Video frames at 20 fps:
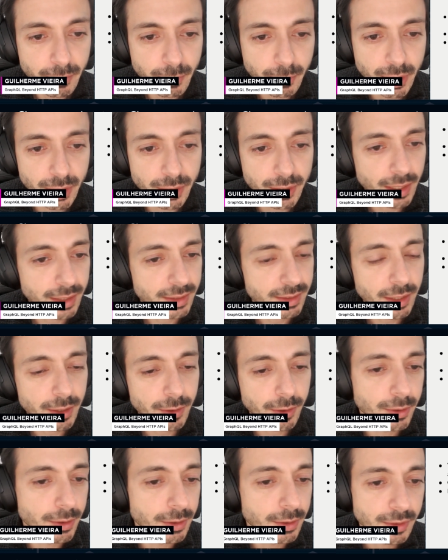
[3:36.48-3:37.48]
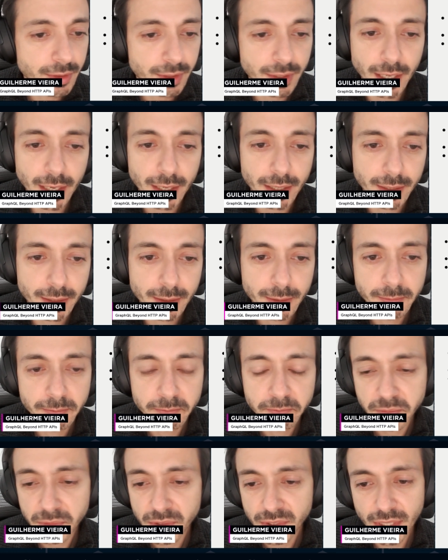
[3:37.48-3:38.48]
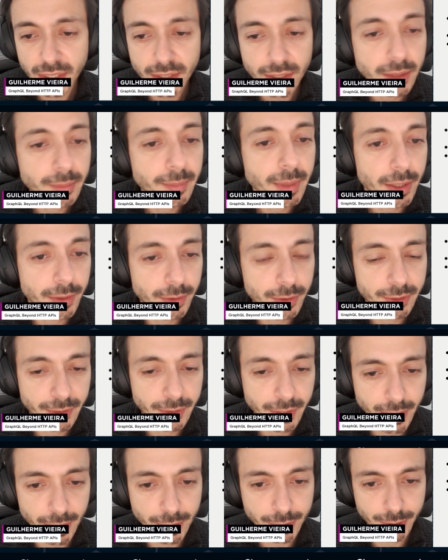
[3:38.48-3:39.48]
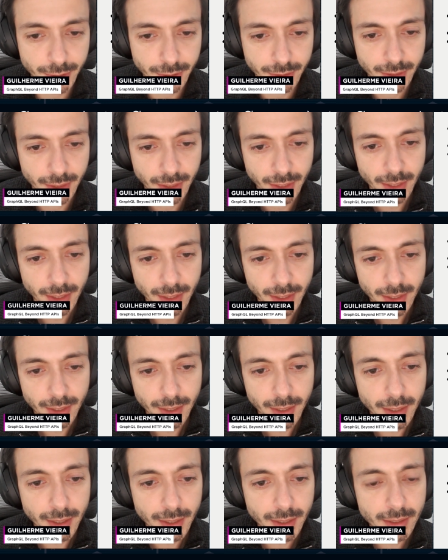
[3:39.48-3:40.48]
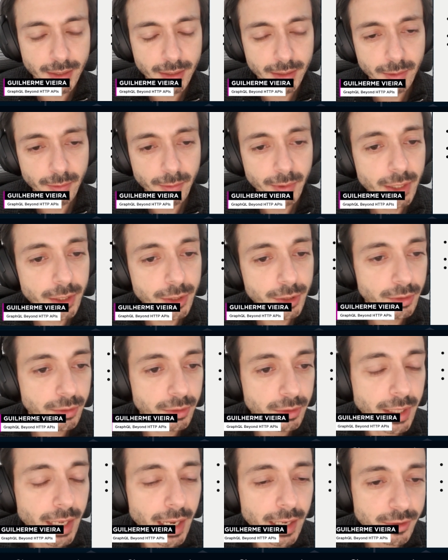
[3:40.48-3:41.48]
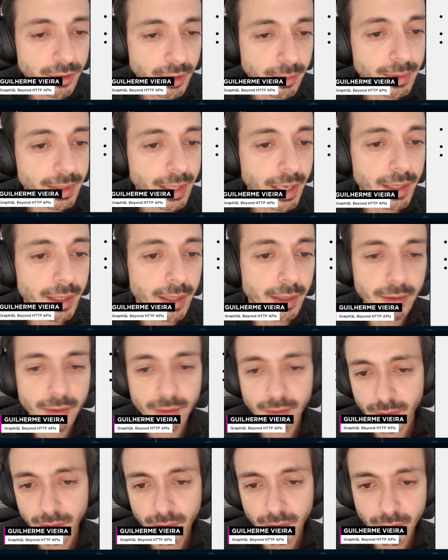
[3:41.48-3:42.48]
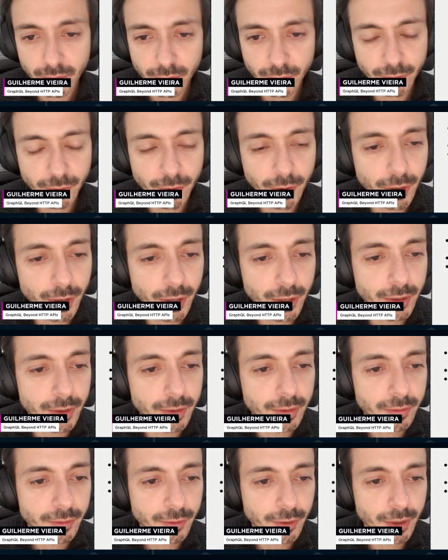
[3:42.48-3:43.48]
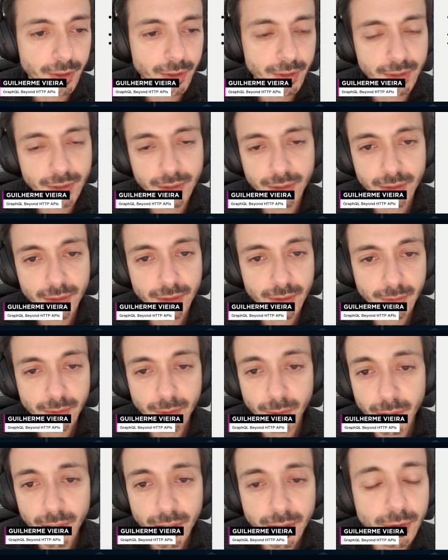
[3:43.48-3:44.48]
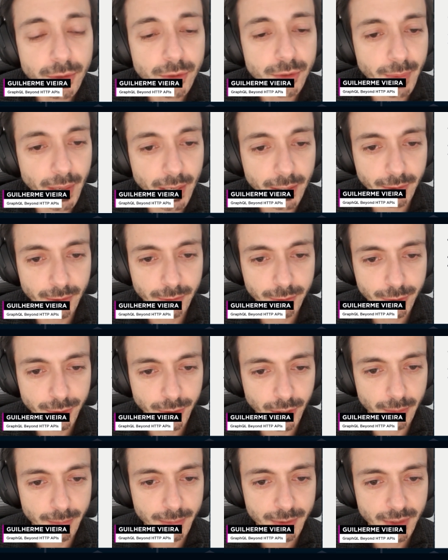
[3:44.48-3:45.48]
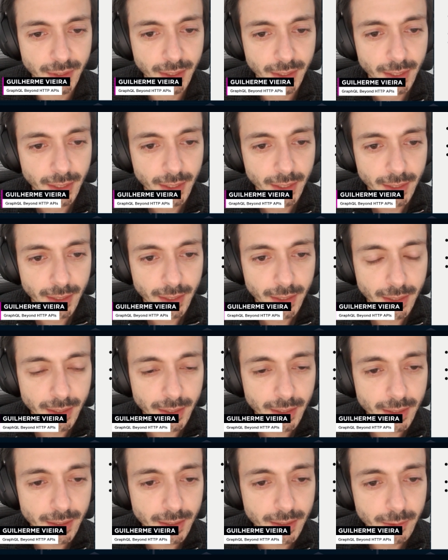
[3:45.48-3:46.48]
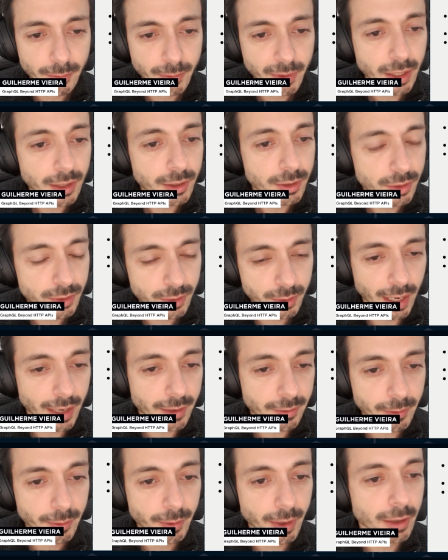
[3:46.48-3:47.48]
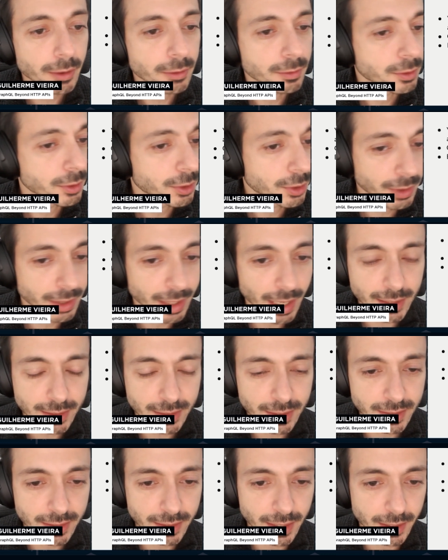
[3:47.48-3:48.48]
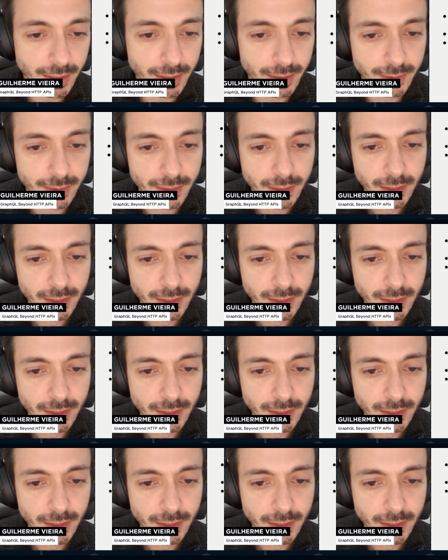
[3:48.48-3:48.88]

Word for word: run asynchronous, like sending an email notification. And we need to get some data for, for running those background jobs. And we can use GraphQL to get this data.